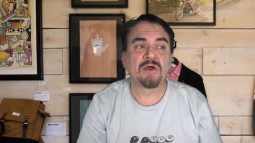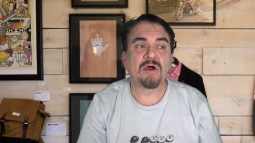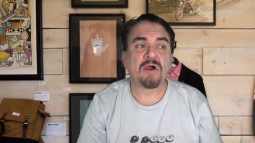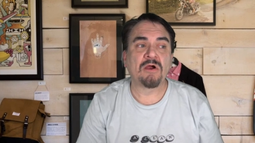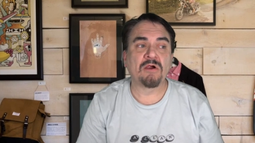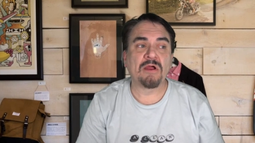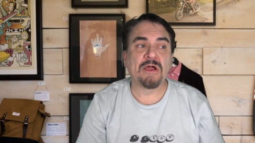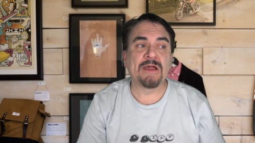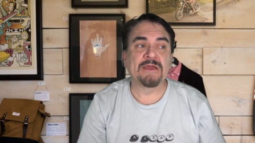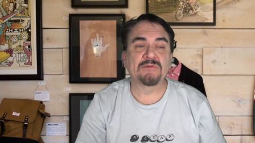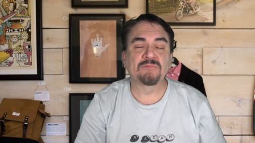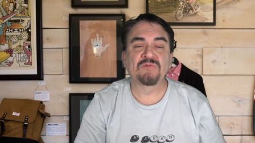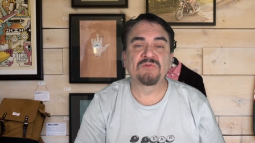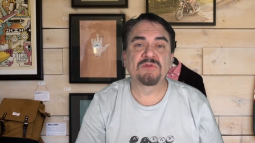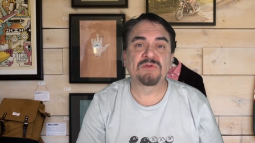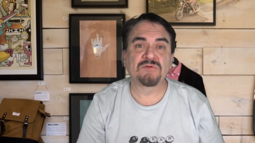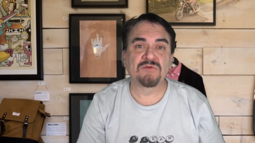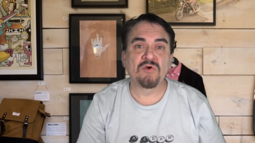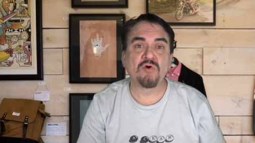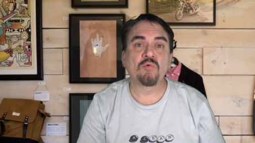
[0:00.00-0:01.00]
are items
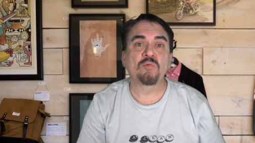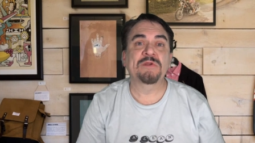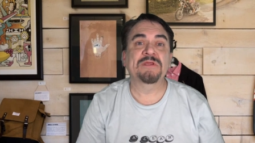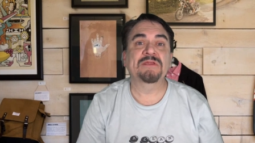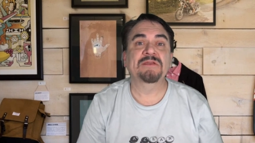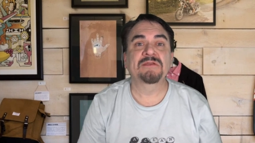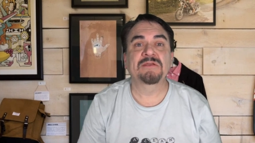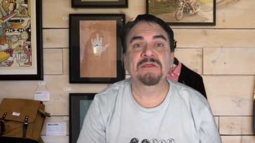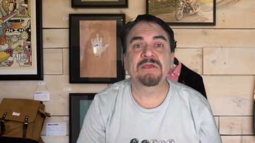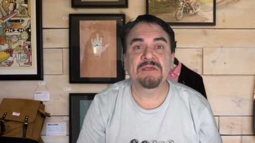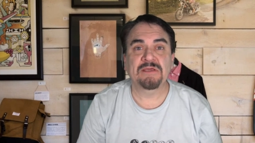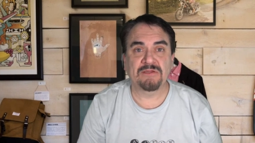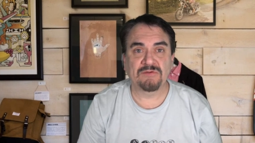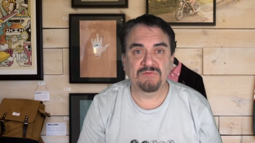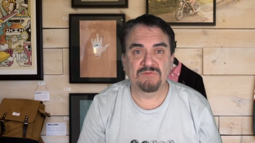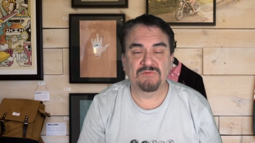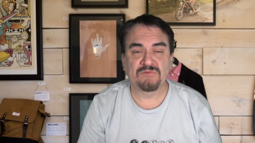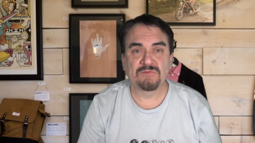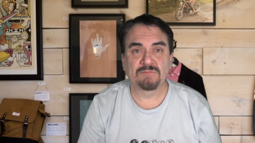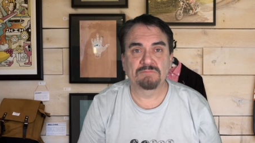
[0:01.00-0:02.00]
that nobody
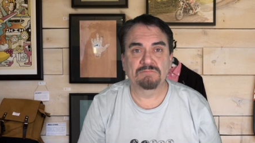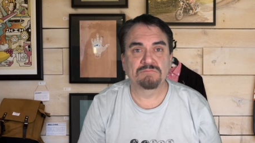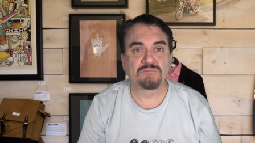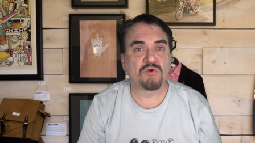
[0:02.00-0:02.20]
needs.